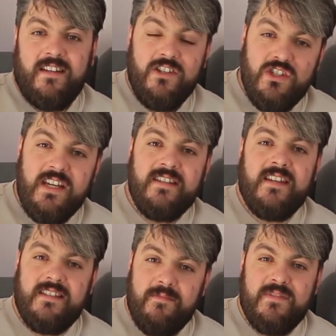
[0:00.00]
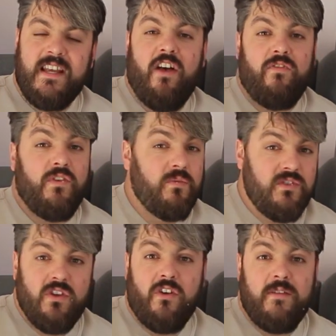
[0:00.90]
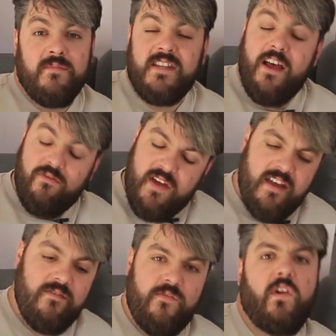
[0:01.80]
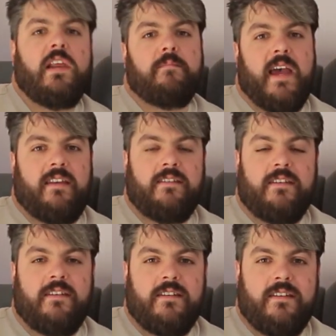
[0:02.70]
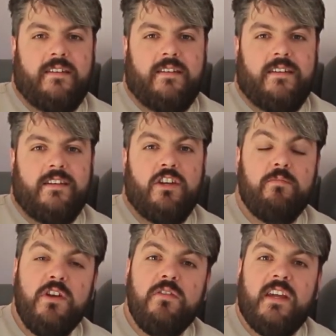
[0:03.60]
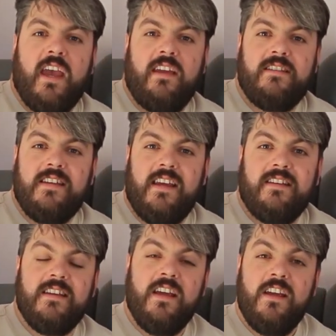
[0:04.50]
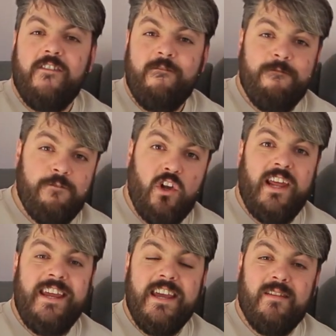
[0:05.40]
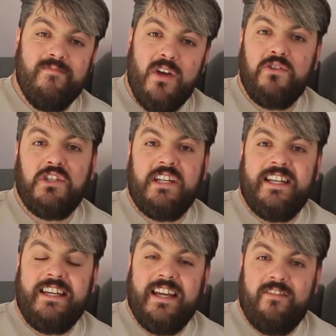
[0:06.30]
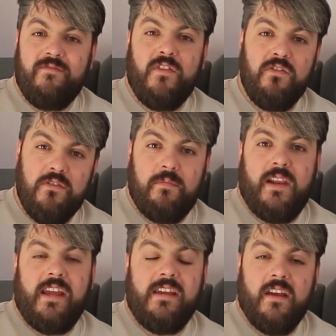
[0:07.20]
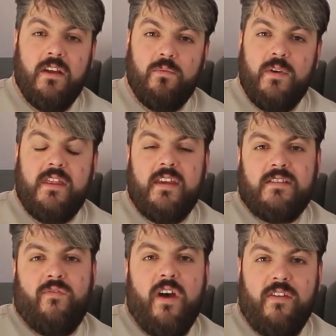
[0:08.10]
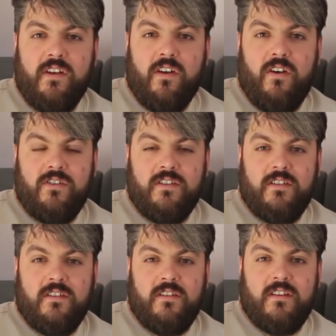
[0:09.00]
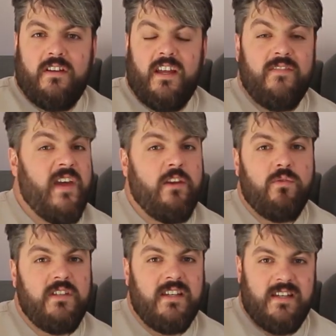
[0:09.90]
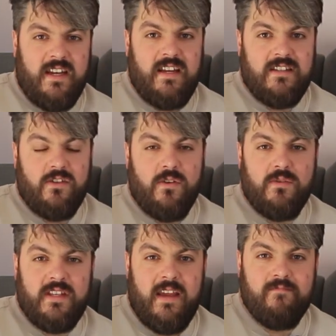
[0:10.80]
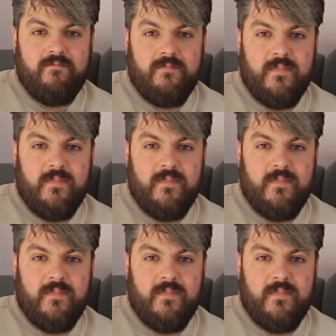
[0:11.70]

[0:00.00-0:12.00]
Jesus himself, who was God himself and fully man, communicated fully, emotionally, and vulnerably with his Father God. And if anyone didn't need to, it was him.